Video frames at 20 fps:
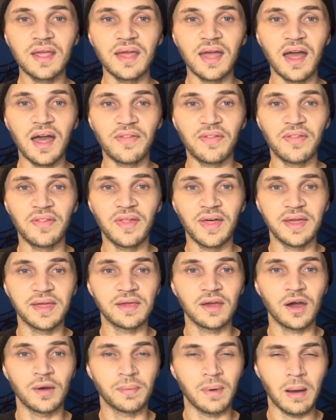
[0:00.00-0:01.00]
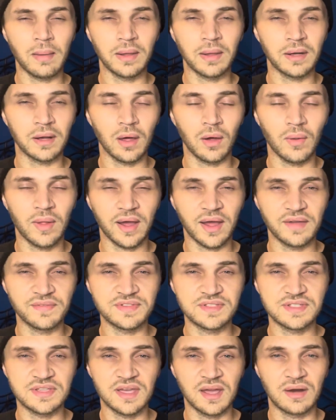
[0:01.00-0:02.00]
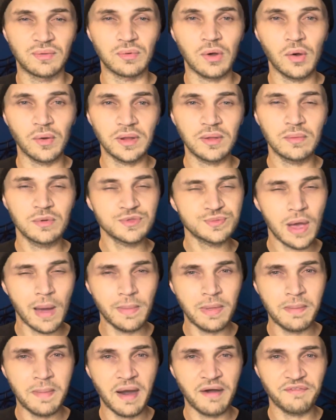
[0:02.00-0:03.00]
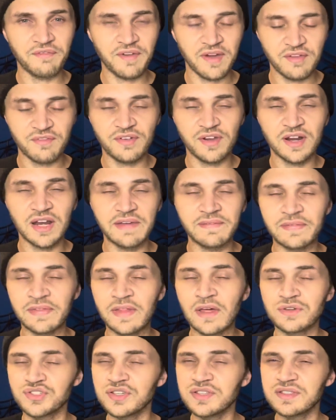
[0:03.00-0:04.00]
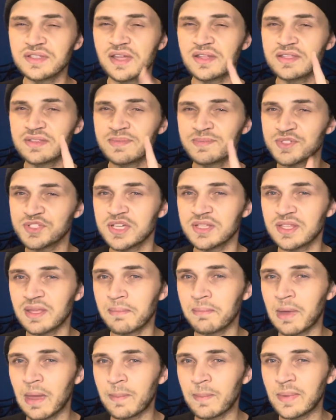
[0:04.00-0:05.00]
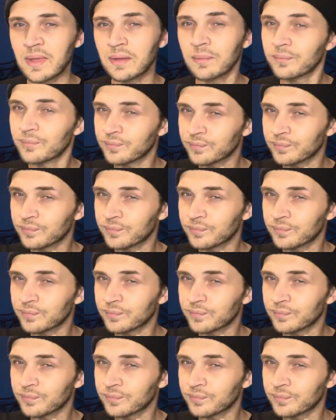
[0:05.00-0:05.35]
I think y'all probably know, like I've said, Rolly was probably my favorite, even though she said some shit that made me